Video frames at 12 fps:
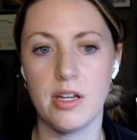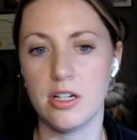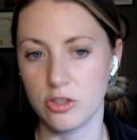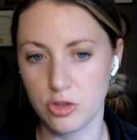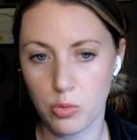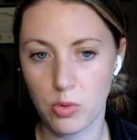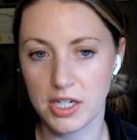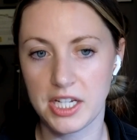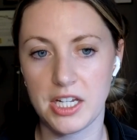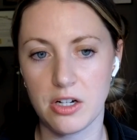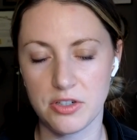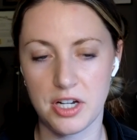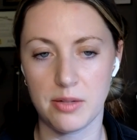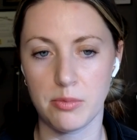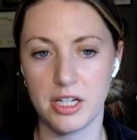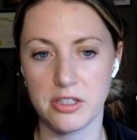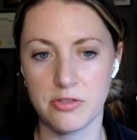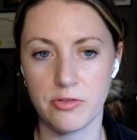and a 20 year
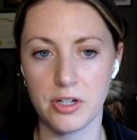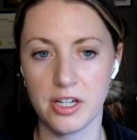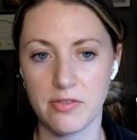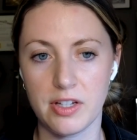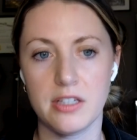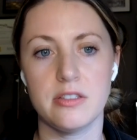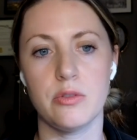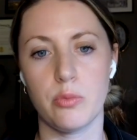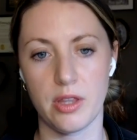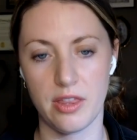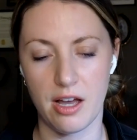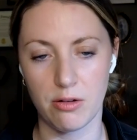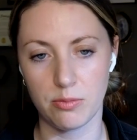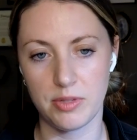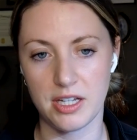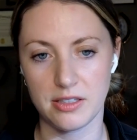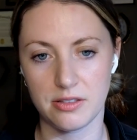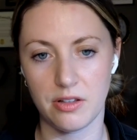timeline to forgiveness without
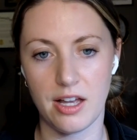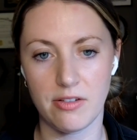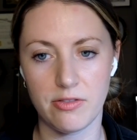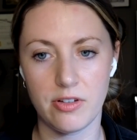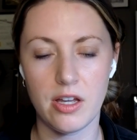PSLF.